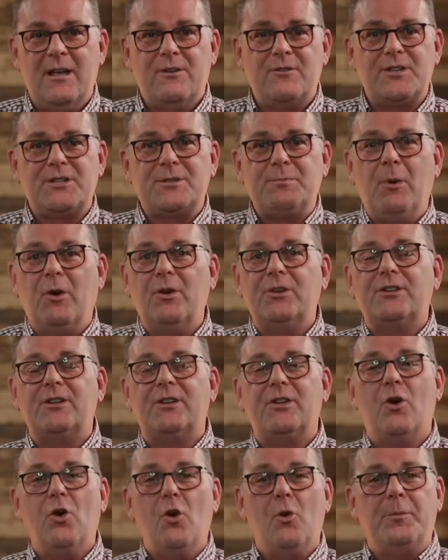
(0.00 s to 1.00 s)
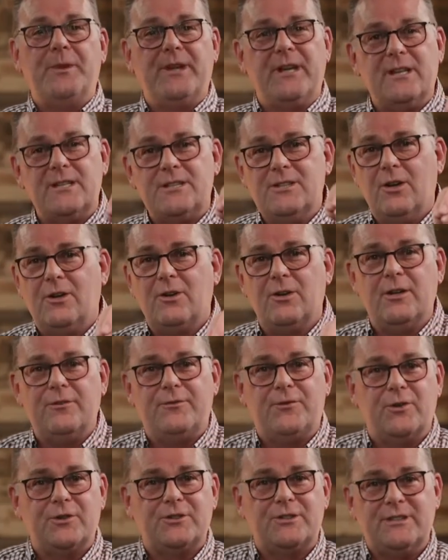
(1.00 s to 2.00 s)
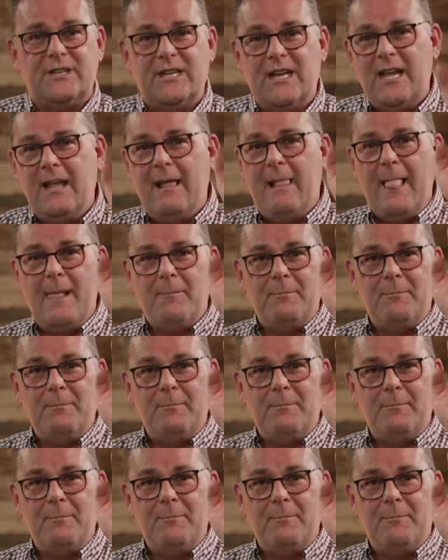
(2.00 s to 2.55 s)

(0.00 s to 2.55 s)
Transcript: respond to the hope that is not only for today,